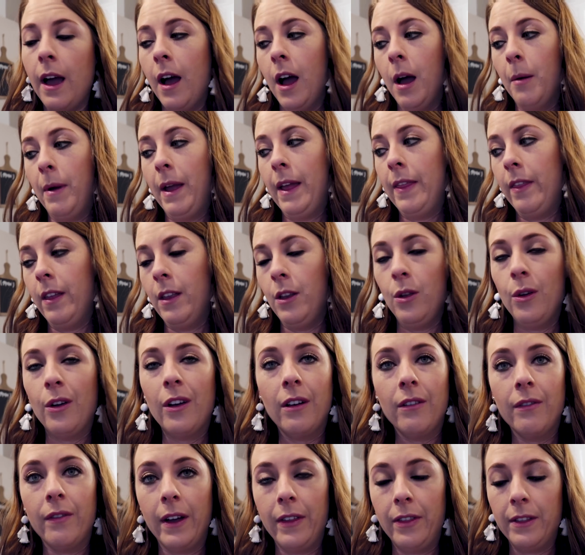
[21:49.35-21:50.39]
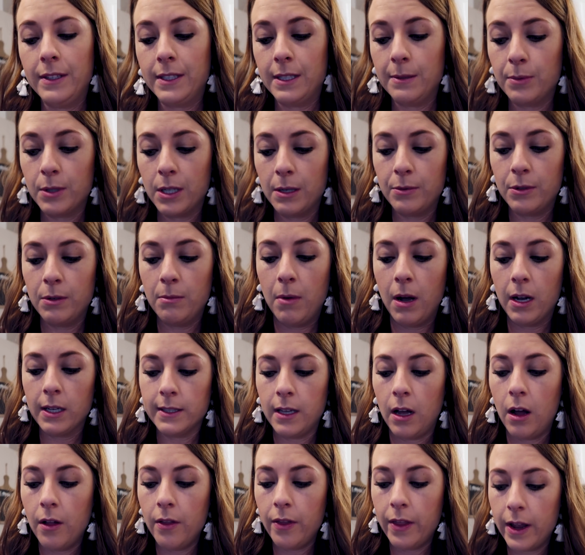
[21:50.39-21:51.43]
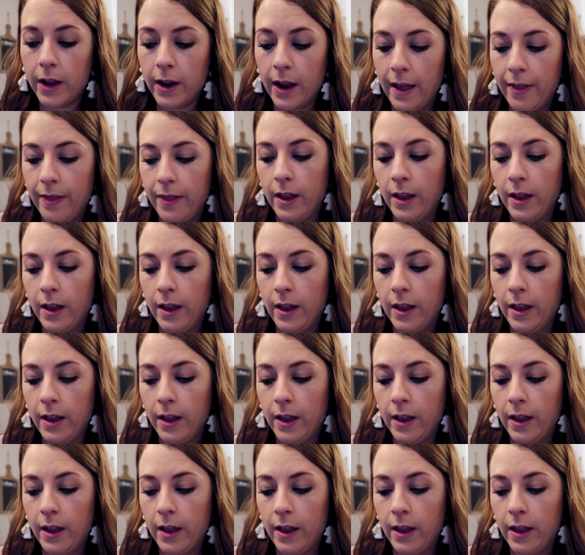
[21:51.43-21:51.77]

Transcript: Um, and then you can find the subscription box on there.